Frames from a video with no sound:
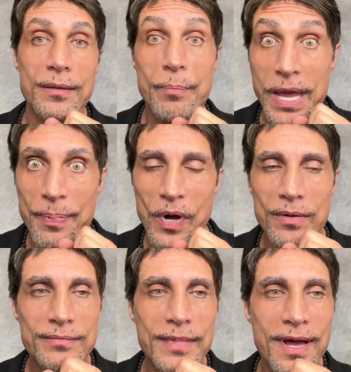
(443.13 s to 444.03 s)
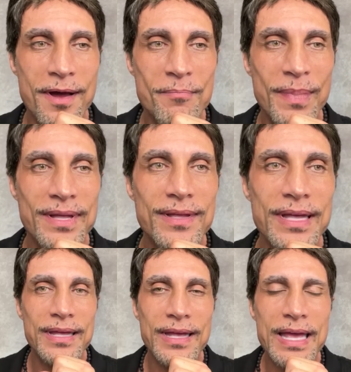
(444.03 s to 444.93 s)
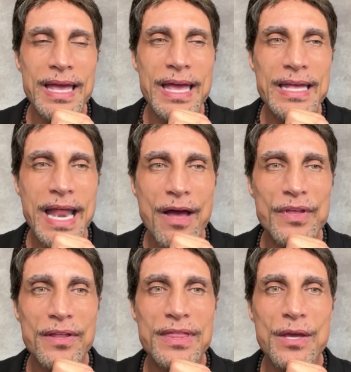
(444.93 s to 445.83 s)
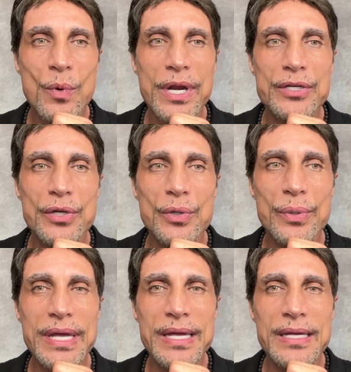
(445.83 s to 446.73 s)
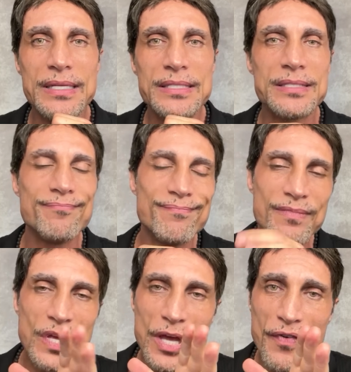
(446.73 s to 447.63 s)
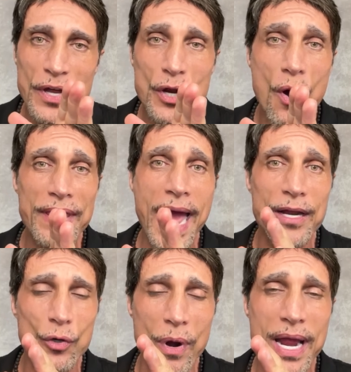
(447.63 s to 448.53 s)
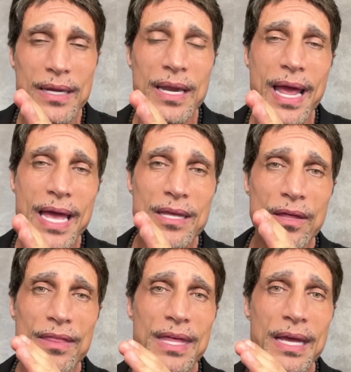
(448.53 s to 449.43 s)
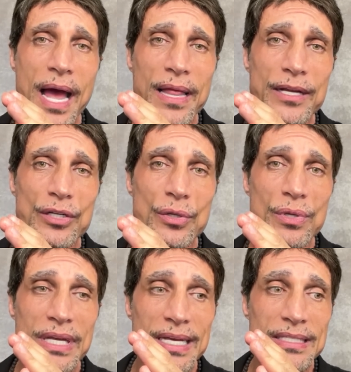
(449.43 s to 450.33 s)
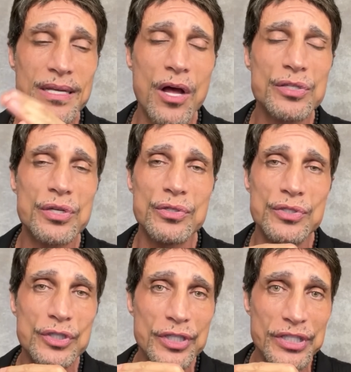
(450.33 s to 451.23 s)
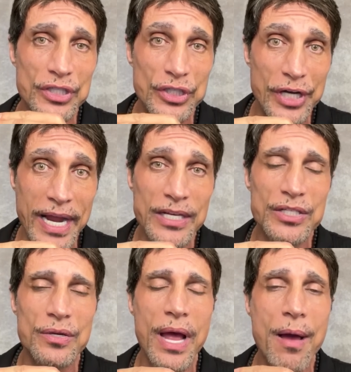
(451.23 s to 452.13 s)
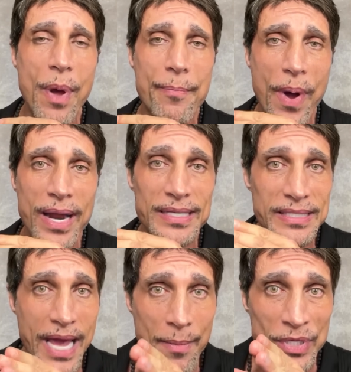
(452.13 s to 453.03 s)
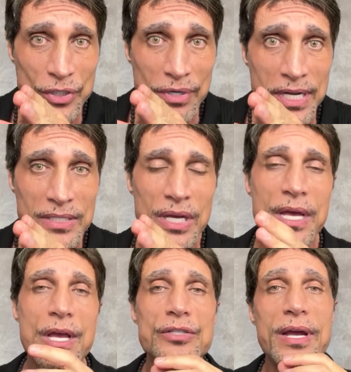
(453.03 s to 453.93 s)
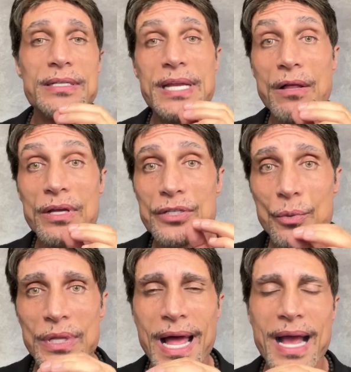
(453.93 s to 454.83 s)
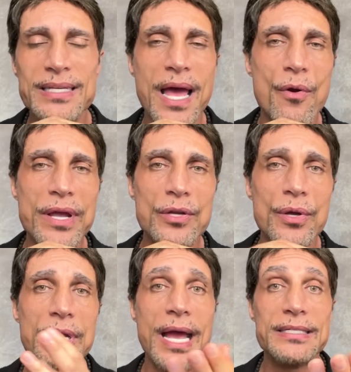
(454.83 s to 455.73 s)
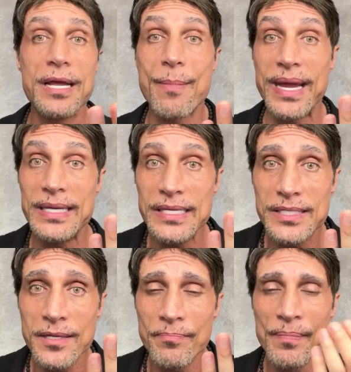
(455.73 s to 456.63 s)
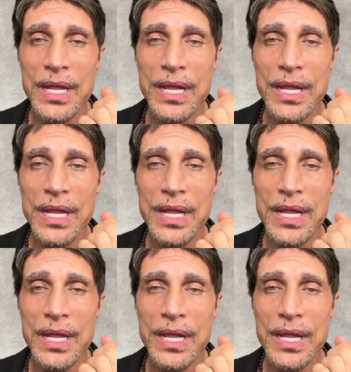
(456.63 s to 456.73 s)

people. Now, the other thing you want to do is, if you can do all that, great. The other thing I like to do is also just change how my body's chemistry is. So I tell it to relax. How do I do it? I take magnesium.